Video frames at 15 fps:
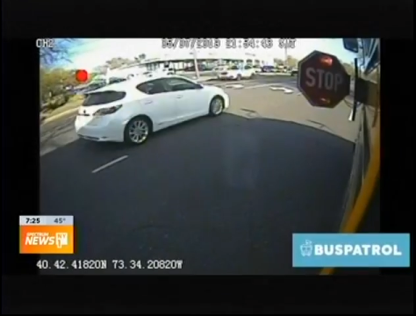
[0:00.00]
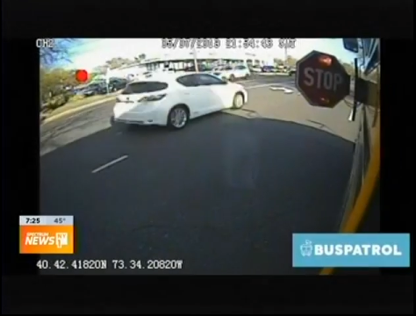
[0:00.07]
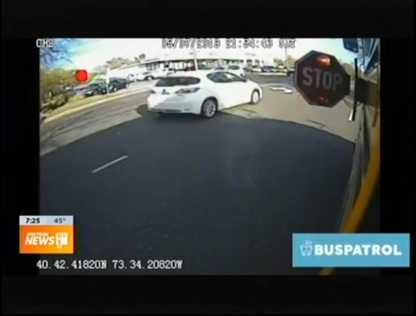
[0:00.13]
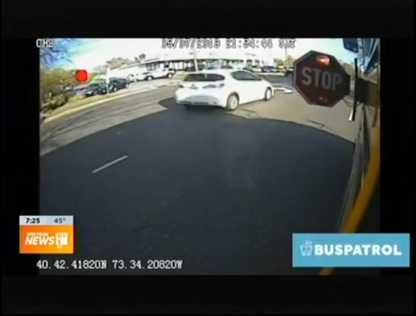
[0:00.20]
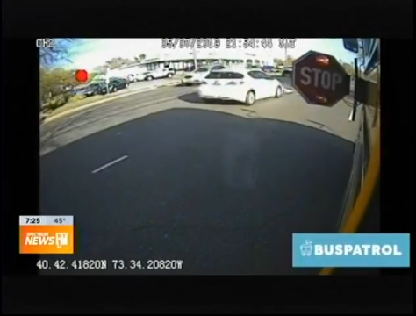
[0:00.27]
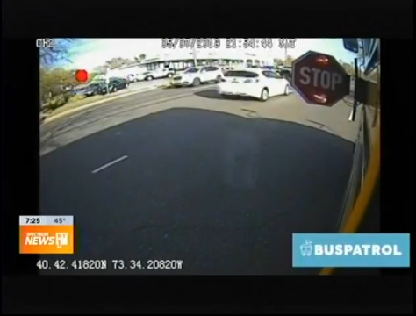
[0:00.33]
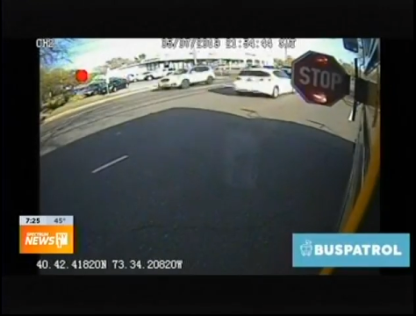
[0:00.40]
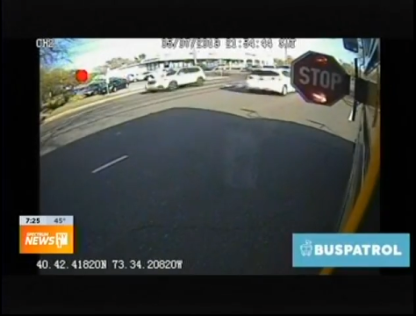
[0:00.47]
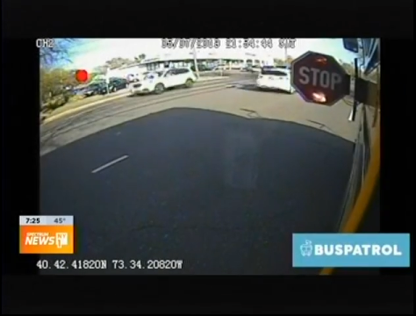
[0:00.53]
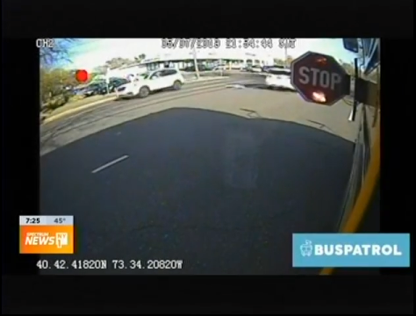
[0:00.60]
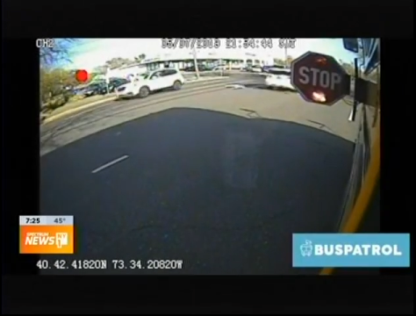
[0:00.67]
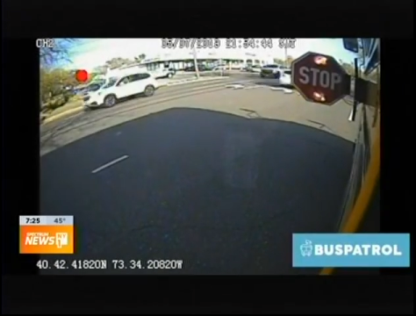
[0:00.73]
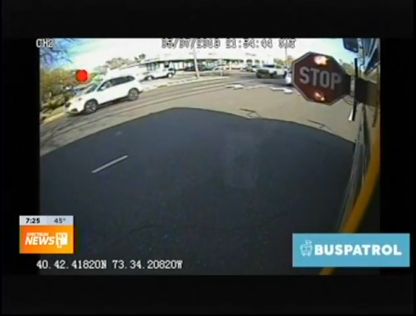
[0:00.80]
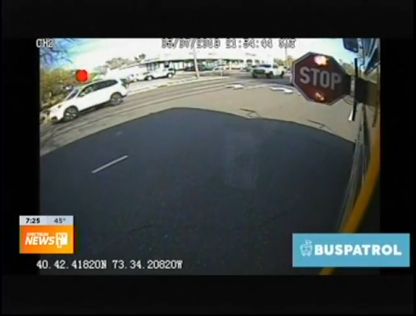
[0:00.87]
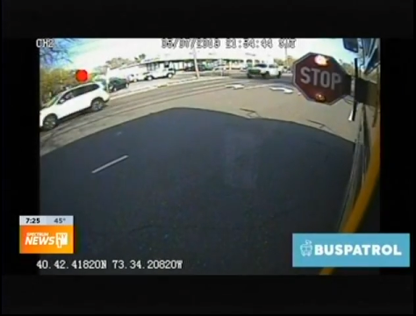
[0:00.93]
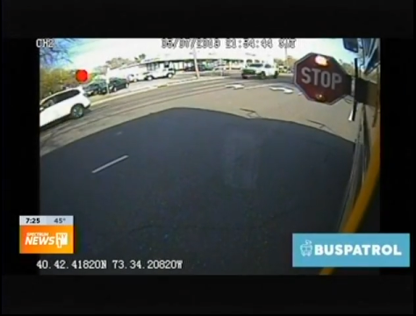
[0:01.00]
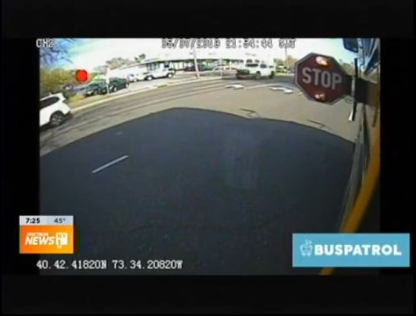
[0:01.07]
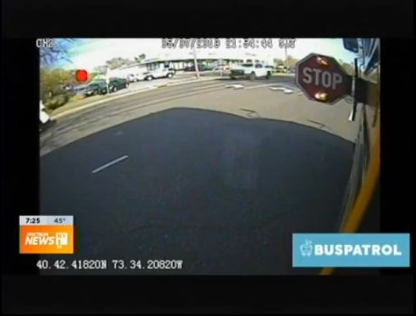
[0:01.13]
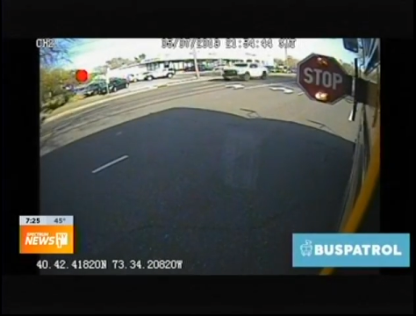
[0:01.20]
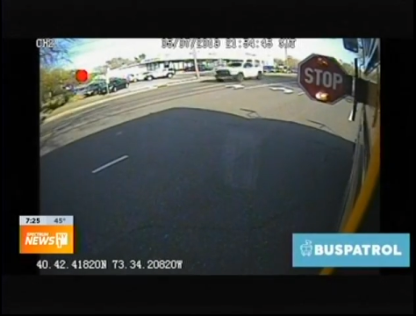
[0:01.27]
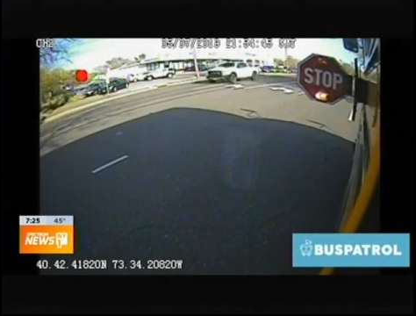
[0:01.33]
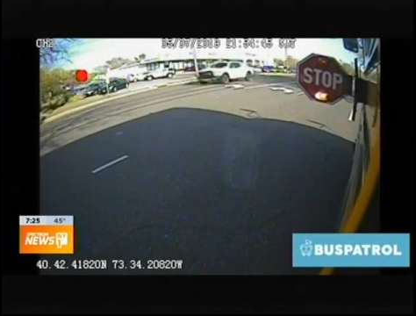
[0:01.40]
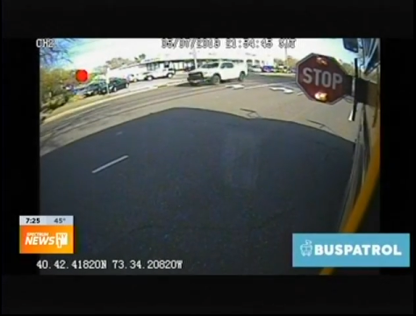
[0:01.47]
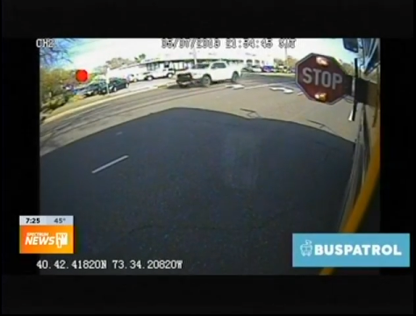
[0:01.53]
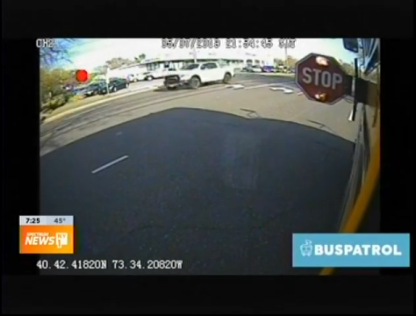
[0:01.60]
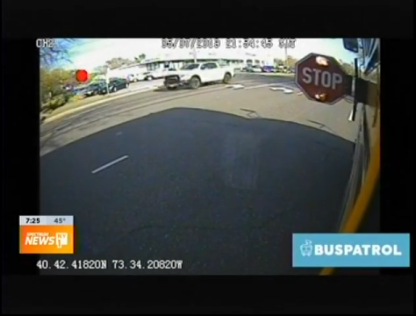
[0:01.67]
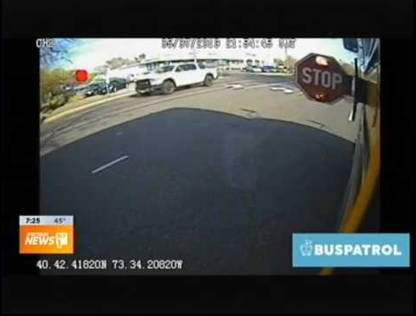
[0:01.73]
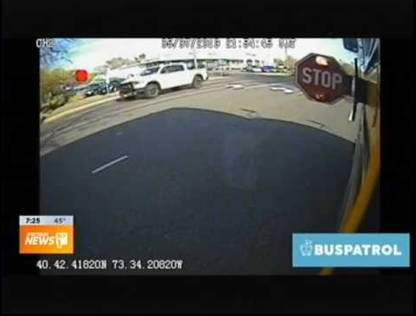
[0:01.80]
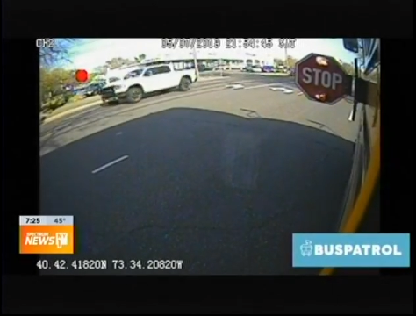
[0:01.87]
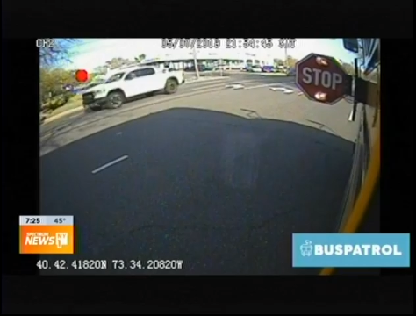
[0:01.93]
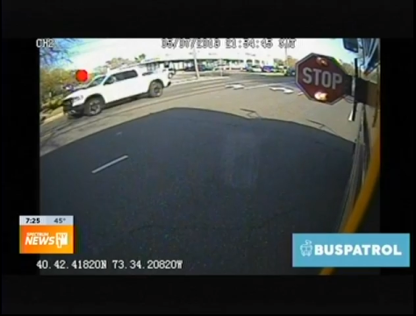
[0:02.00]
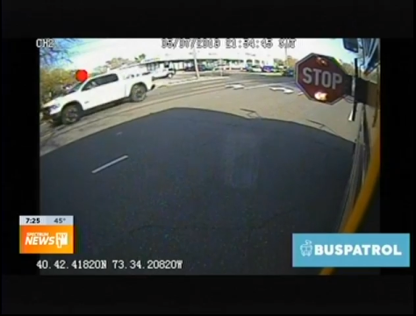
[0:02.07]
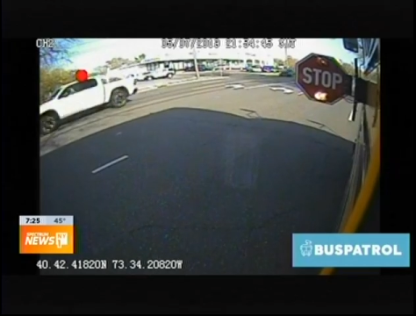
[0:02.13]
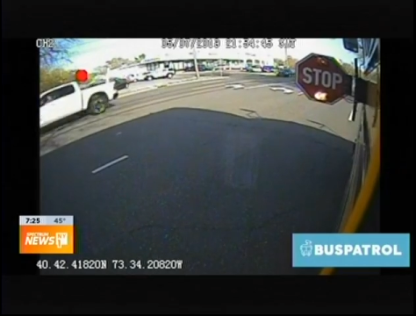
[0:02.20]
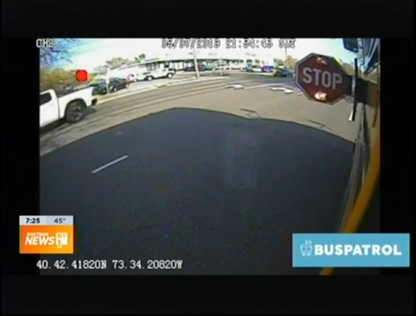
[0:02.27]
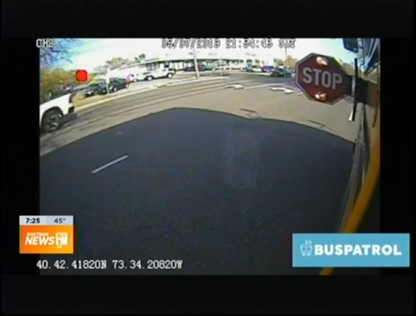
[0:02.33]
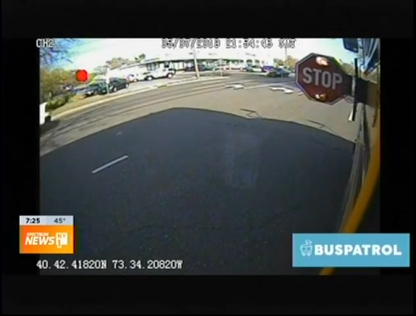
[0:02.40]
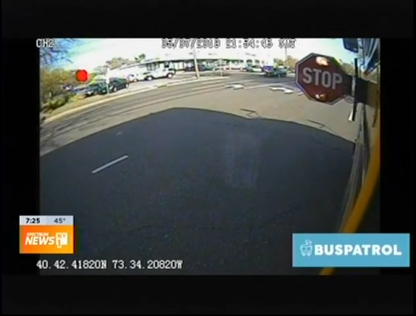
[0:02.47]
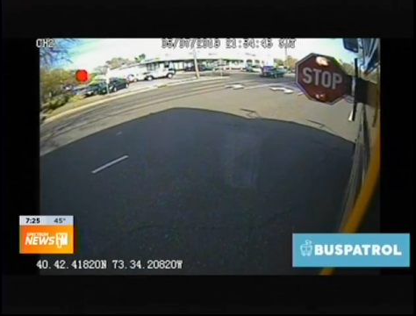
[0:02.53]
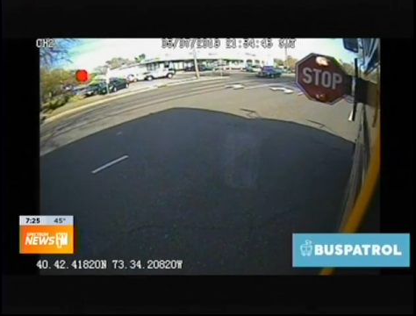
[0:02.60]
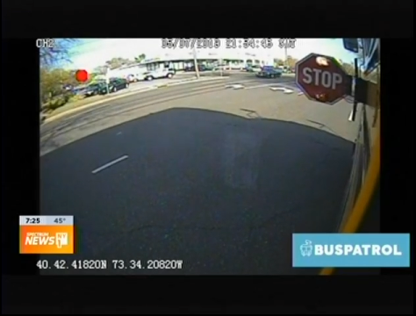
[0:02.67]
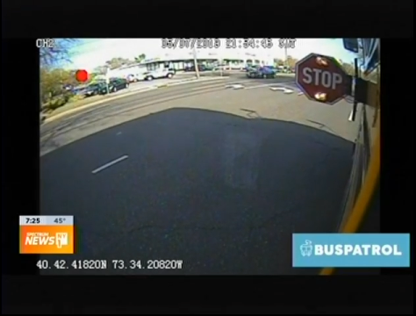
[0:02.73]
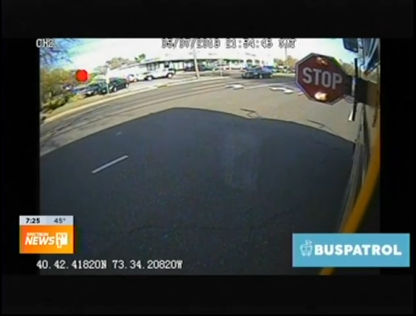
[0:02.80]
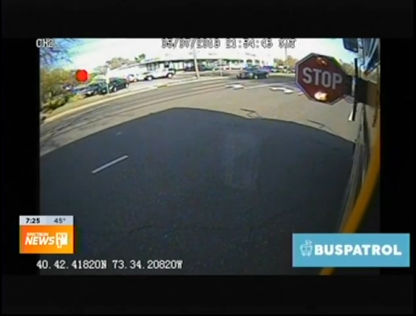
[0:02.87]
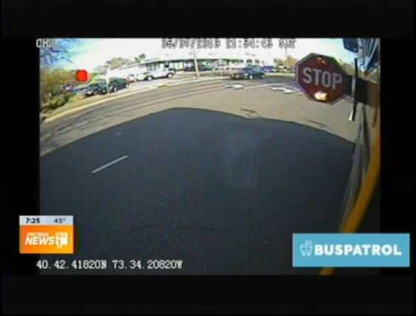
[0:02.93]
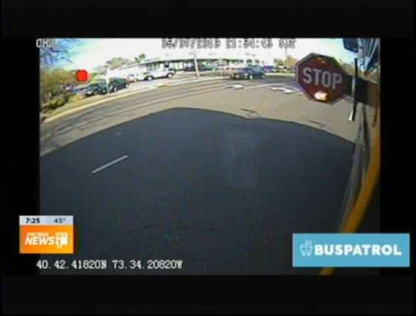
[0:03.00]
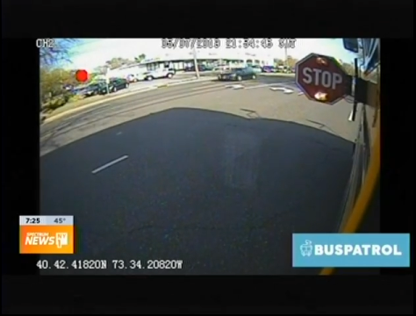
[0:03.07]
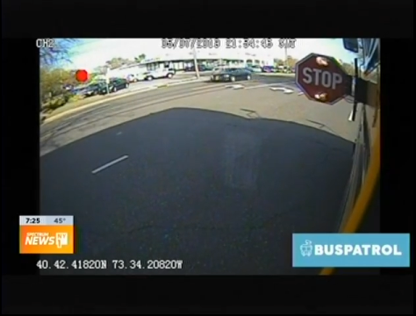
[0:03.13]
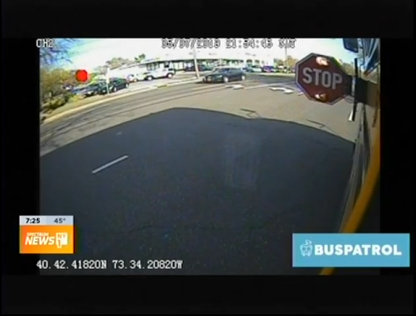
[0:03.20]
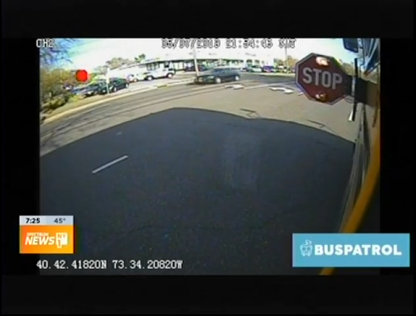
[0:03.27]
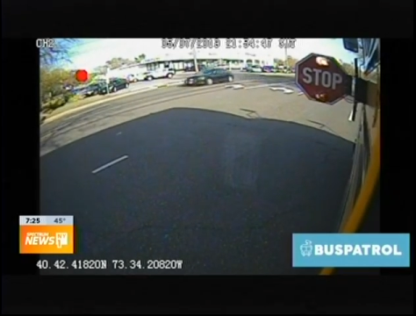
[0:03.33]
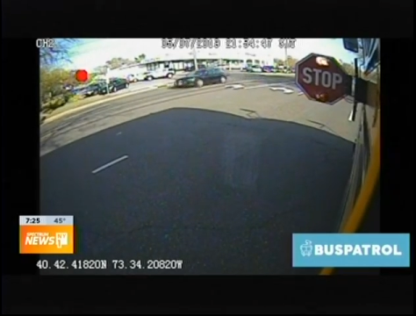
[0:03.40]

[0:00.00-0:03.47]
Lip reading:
No face is visible, so there are no lips to read.